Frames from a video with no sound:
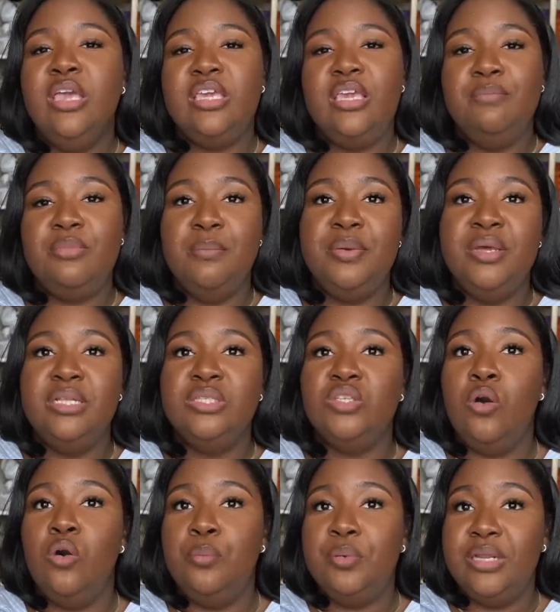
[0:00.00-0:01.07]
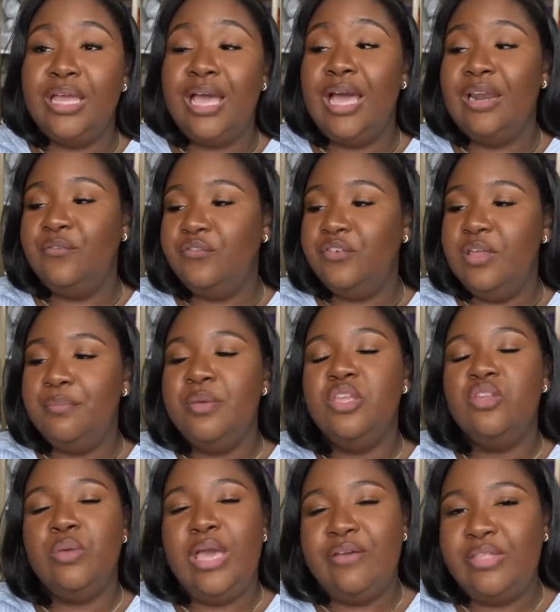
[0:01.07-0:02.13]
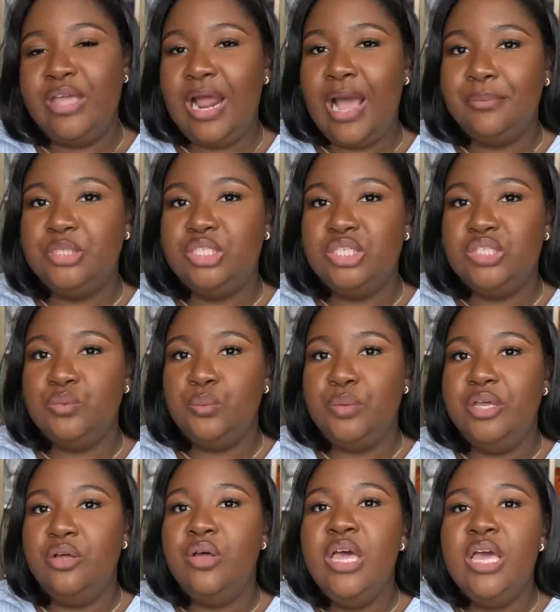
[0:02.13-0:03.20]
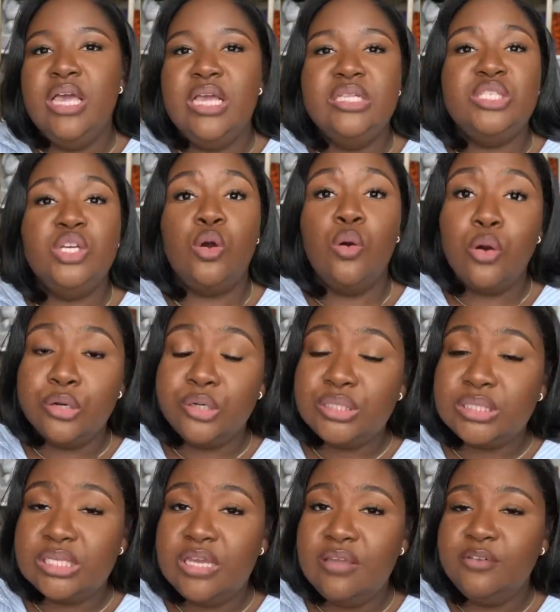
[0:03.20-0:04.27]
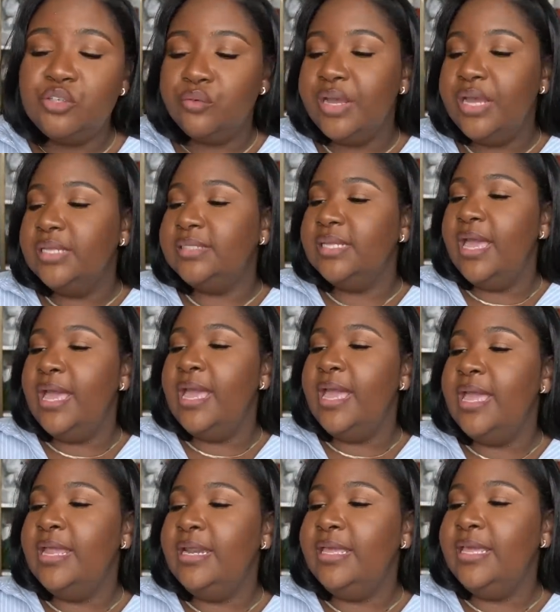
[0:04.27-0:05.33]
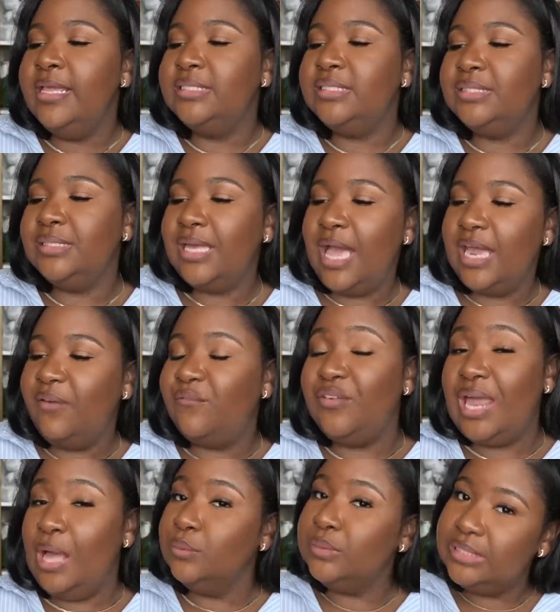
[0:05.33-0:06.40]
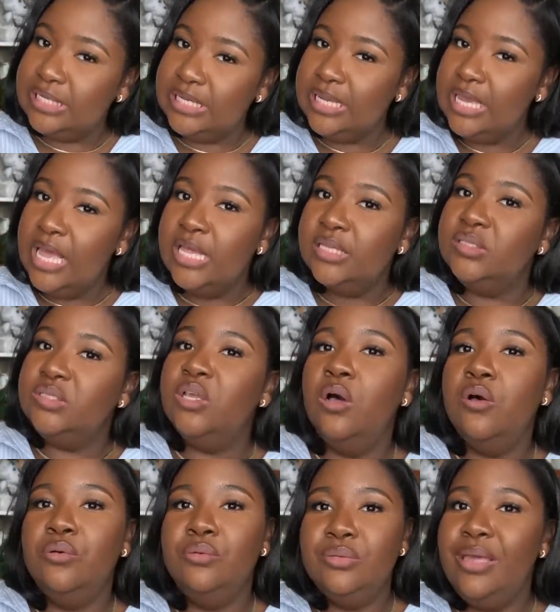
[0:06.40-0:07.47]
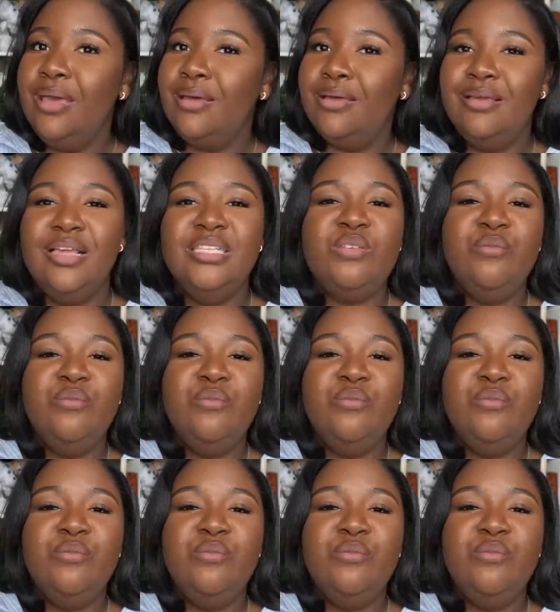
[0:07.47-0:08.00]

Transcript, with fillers: keep the buttons open and kind of flip it, you have that option as well. It's a quarter sleeve dress and it's kind of flouncy. So yeah, it's